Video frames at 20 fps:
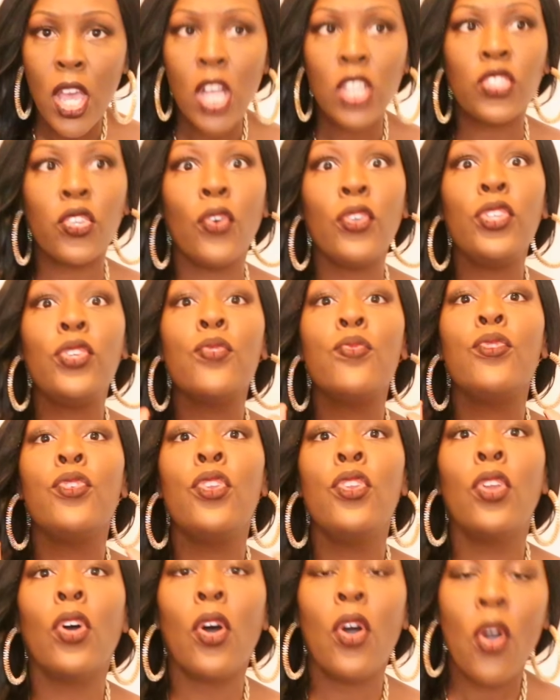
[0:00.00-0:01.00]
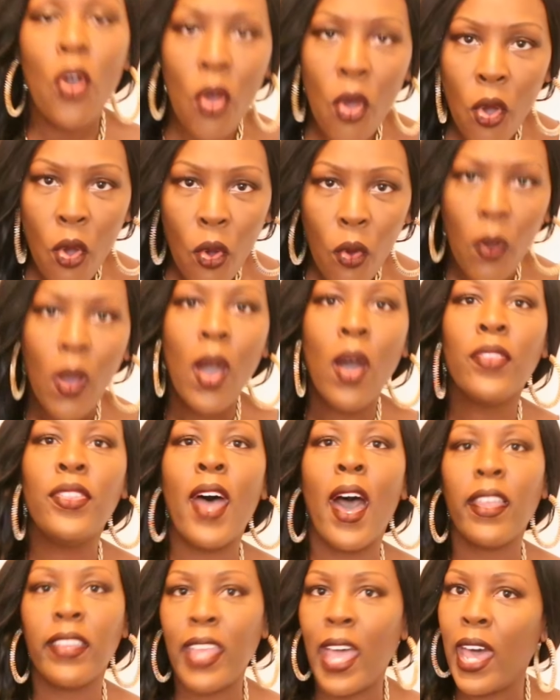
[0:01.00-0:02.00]
So you know
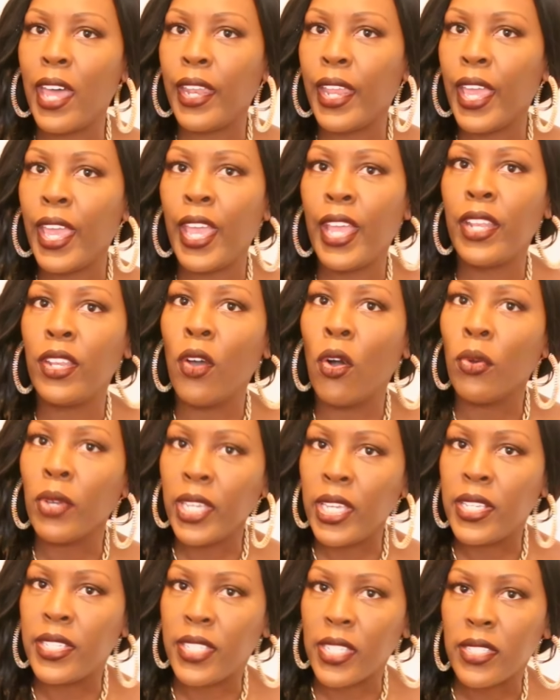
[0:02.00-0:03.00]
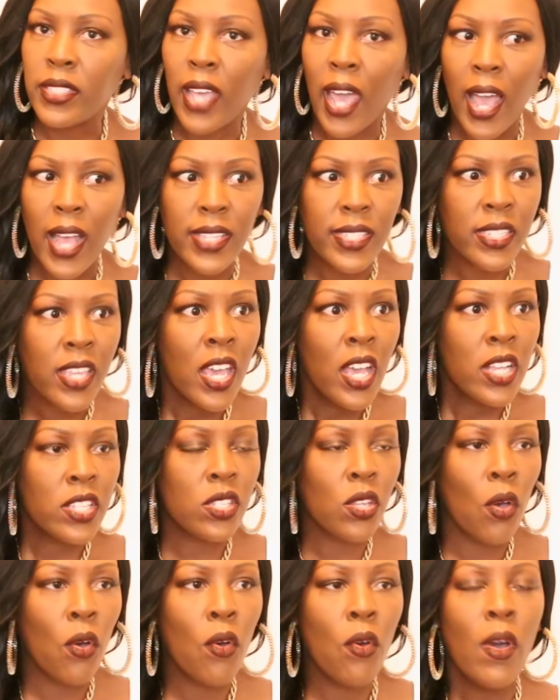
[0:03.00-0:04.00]
that that ain't no easy task.
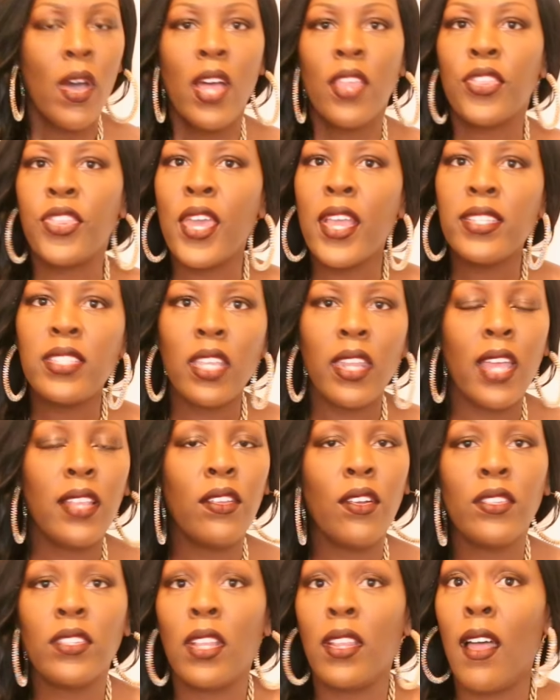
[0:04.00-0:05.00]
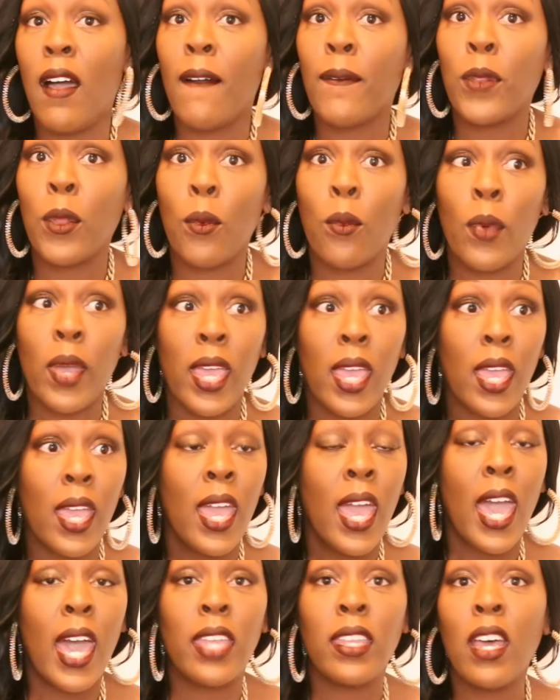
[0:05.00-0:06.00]
So things that I learned along the way
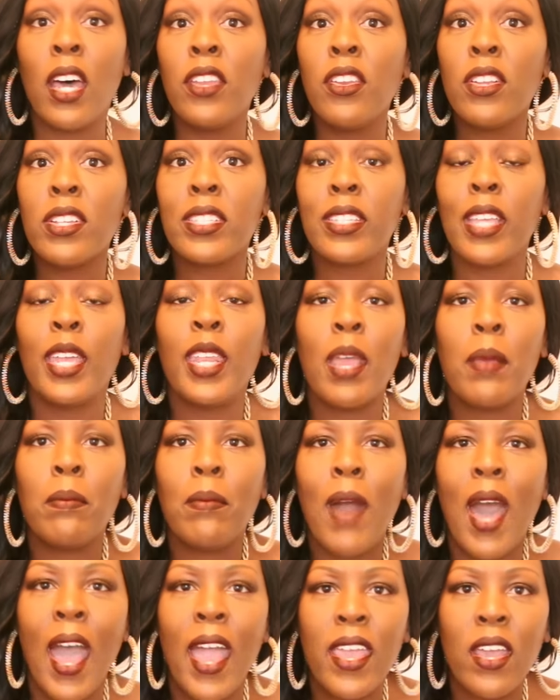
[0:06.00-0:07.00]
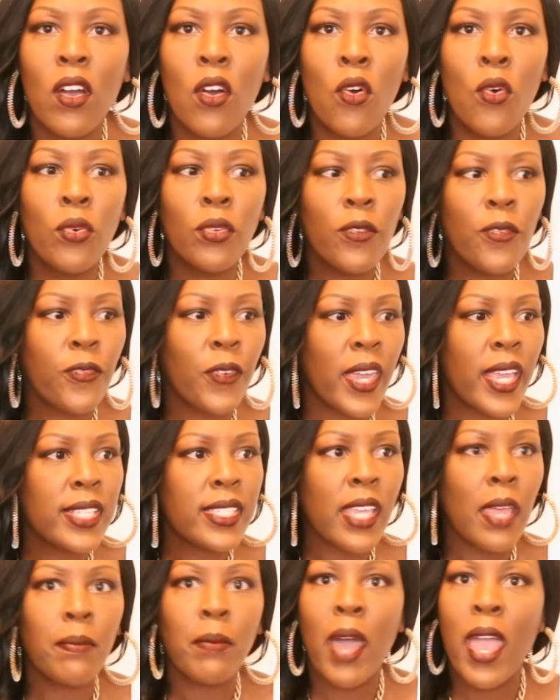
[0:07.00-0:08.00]
and understanding my own
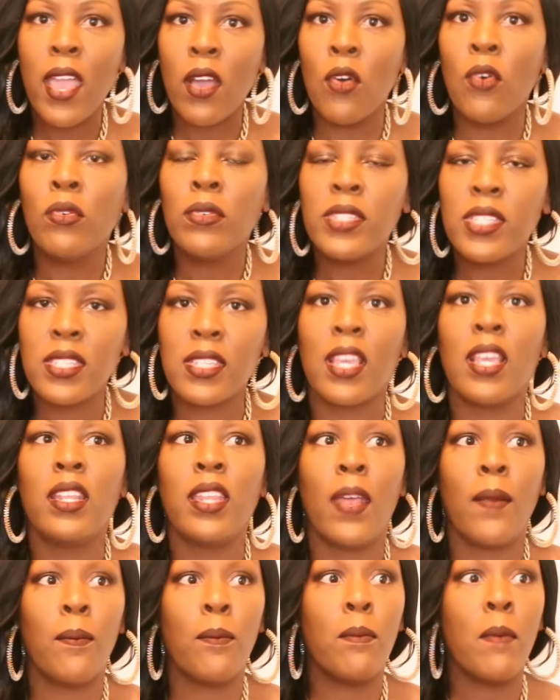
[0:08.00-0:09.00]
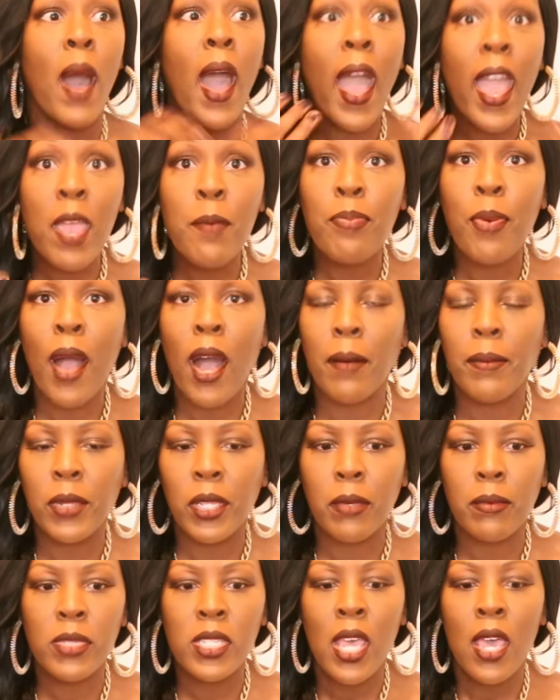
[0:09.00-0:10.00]
face and my own skin and my
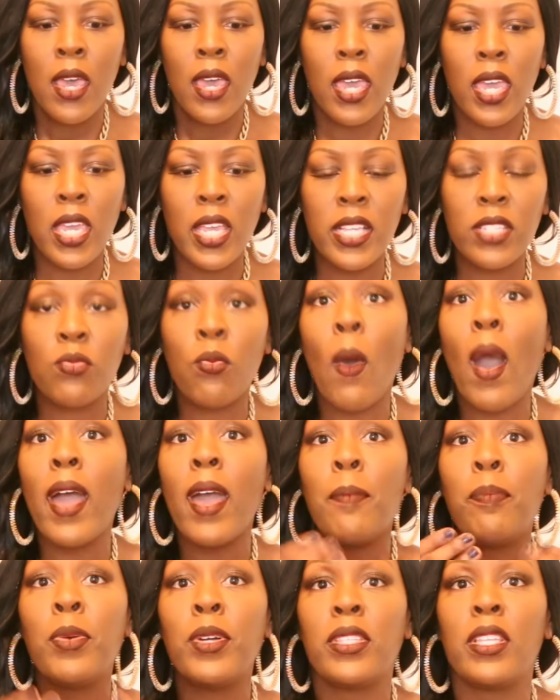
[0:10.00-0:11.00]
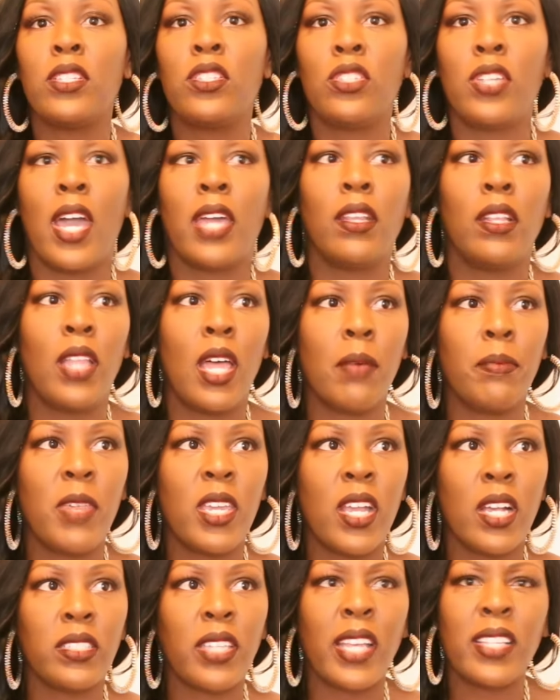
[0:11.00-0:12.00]
problems is why I put this channel up,
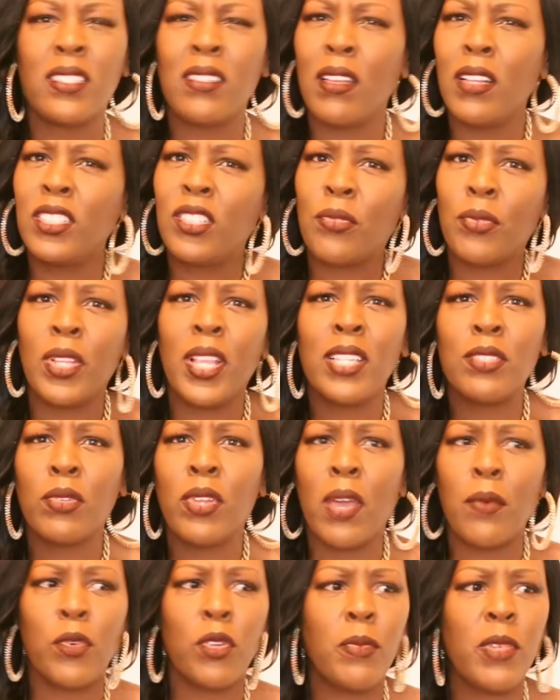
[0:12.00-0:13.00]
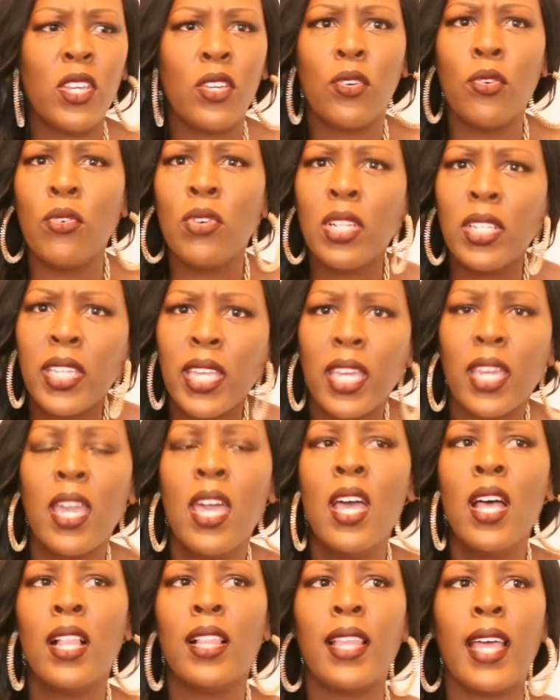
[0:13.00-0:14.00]
because I started to realize when I would be Googling,
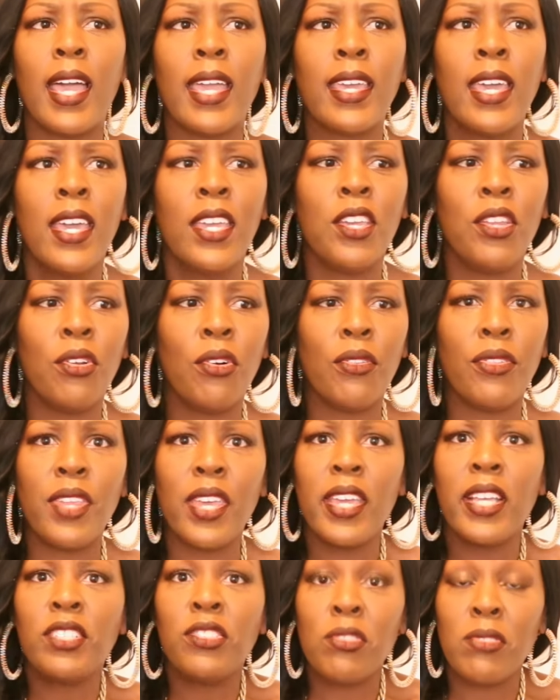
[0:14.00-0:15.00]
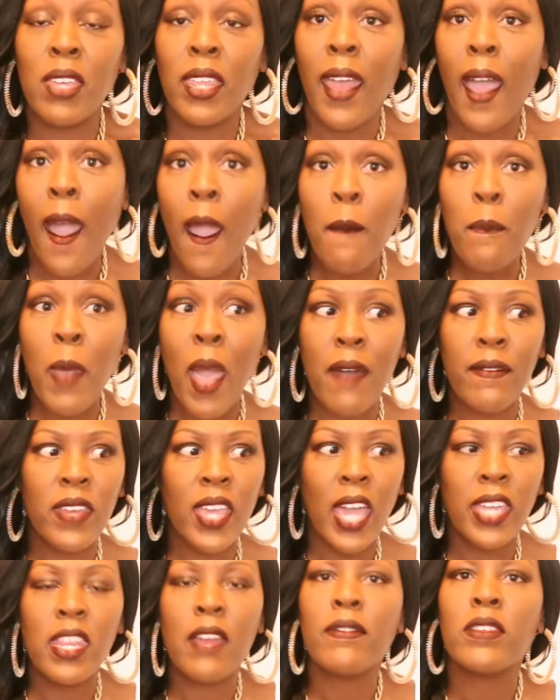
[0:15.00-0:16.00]
like, you know, the issues that I'm
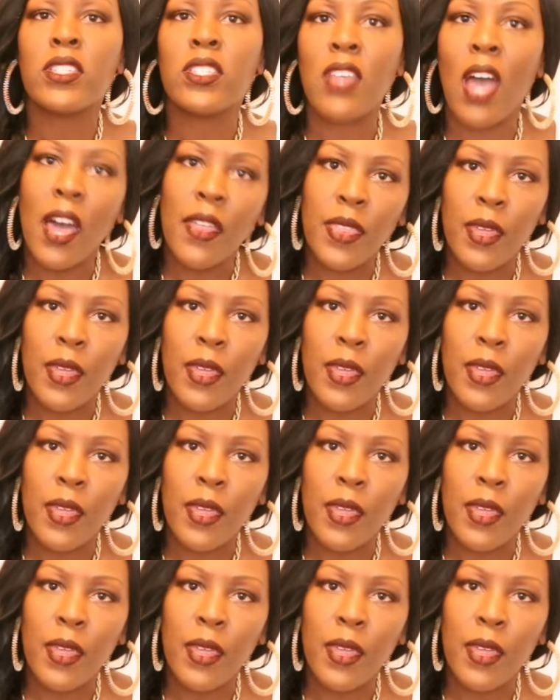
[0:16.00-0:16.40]
having, I never saw